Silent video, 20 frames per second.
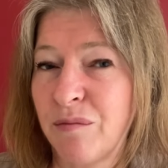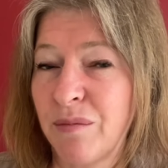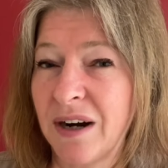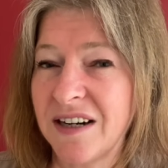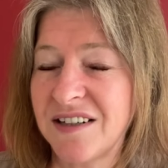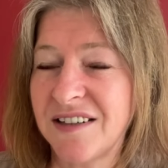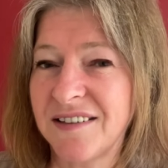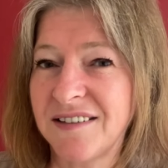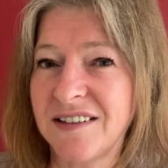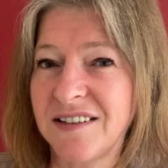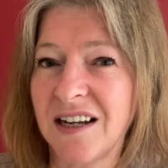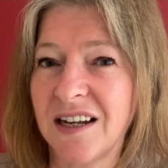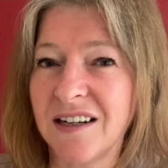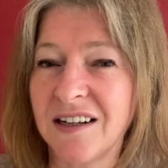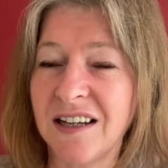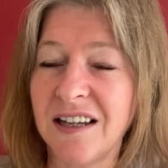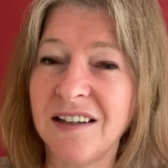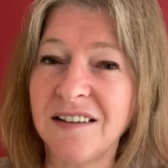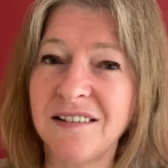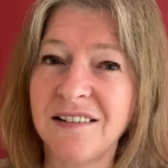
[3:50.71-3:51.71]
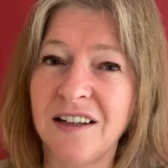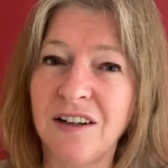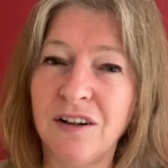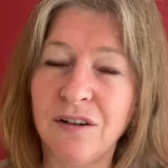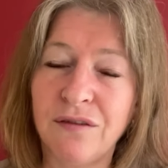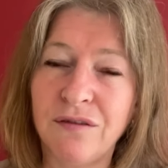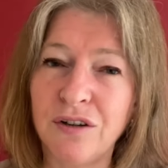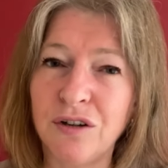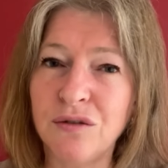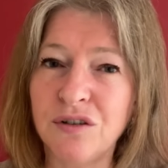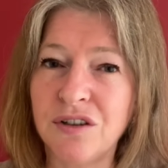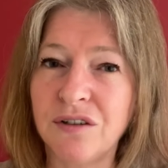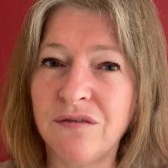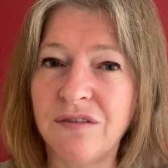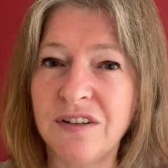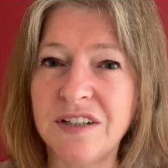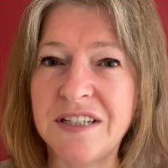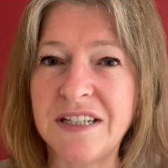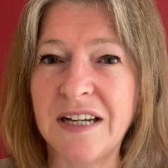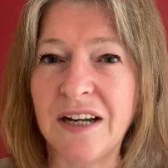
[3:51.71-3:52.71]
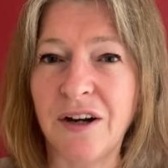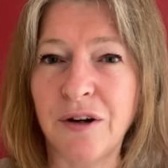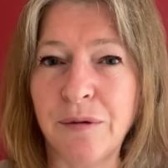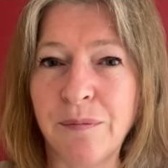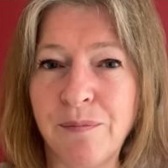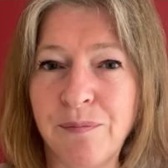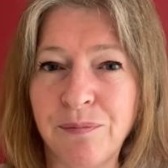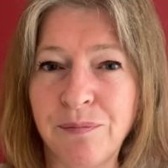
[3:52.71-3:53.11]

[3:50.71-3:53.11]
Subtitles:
practice techniques in a future video.